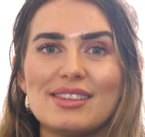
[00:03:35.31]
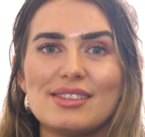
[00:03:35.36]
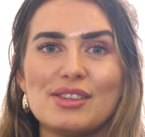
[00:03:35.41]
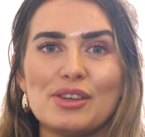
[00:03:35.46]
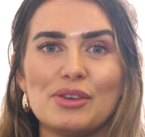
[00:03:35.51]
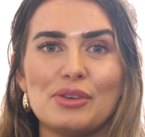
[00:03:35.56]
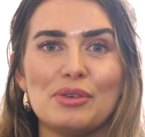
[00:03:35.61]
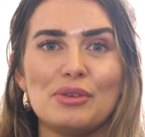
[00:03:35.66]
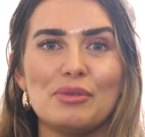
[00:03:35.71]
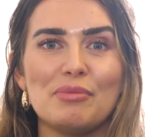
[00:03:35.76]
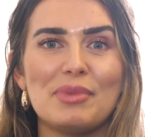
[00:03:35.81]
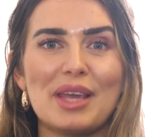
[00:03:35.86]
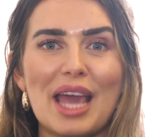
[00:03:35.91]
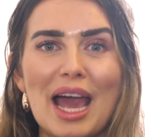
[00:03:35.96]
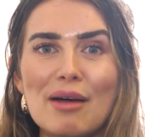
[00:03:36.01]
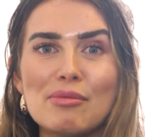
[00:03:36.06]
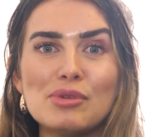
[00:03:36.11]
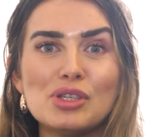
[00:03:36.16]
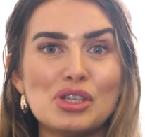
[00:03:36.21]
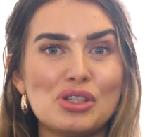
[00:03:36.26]
to be
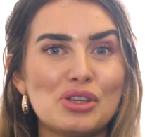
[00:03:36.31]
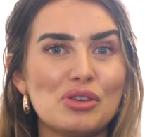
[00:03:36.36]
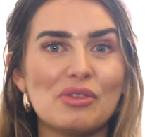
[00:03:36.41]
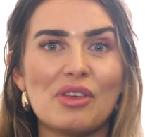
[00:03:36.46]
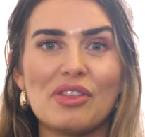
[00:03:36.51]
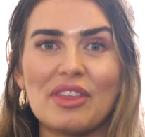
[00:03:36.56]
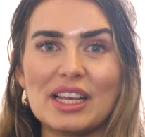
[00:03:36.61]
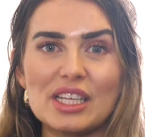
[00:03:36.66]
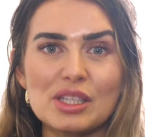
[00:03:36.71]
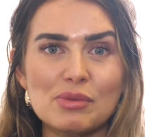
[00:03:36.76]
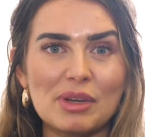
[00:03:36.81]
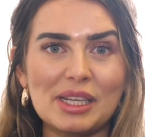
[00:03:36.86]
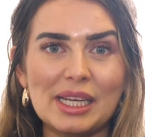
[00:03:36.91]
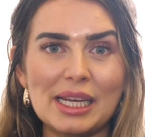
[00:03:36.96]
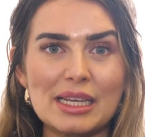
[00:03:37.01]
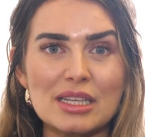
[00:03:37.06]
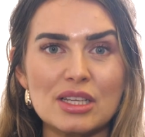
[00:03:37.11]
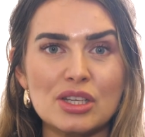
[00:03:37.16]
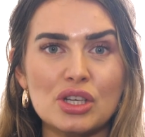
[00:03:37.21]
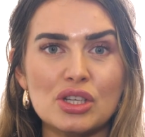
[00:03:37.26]
able to do the things we
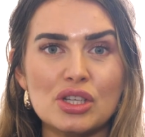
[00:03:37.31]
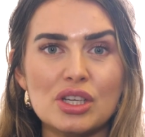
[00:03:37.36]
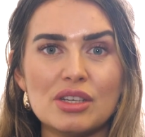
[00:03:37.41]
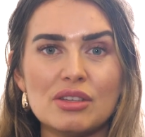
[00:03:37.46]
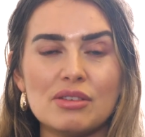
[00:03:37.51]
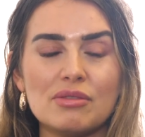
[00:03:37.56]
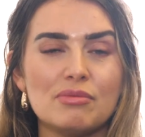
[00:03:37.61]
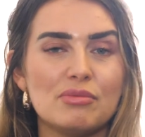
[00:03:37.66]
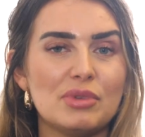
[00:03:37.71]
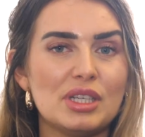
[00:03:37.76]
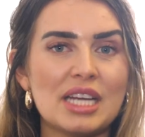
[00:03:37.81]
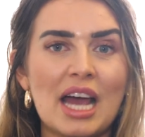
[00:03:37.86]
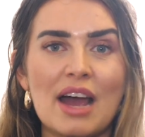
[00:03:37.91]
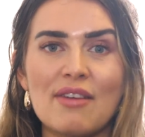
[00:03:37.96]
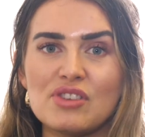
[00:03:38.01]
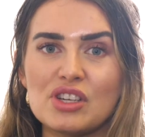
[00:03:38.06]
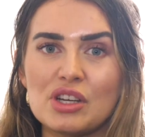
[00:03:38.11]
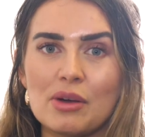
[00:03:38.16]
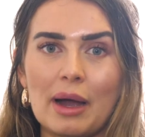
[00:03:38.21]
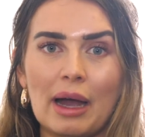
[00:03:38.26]
needed to do. We'd
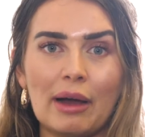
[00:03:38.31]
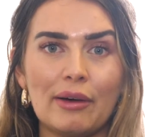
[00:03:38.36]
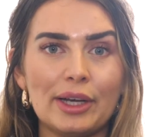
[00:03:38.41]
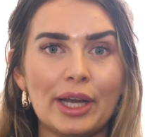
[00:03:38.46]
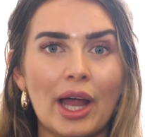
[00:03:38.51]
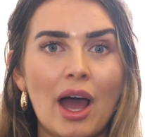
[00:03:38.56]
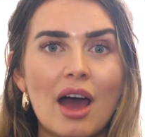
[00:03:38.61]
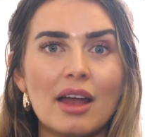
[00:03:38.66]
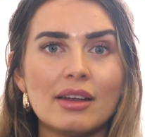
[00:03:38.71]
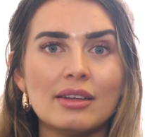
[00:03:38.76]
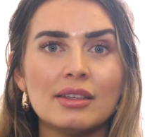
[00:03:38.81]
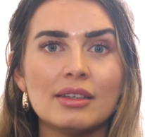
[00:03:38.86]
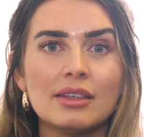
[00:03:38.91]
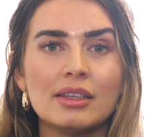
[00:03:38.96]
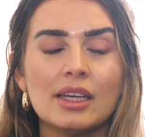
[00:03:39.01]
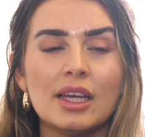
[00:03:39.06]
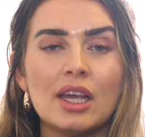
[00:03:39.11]
have to go out and hunt.